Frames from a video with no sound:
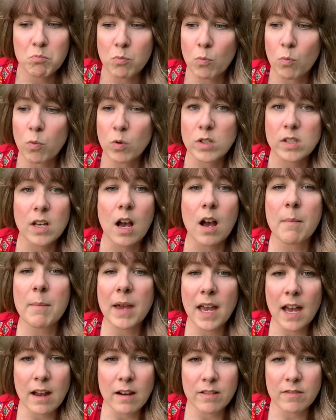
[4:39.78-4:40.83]
was
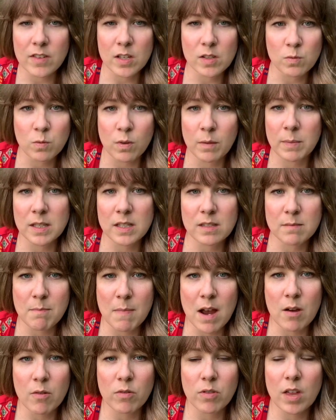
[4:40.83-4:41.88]
coming out of this woman's
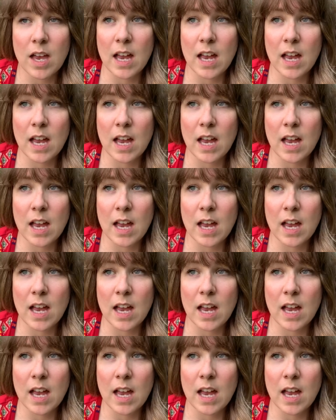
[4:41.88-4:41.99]
mouth,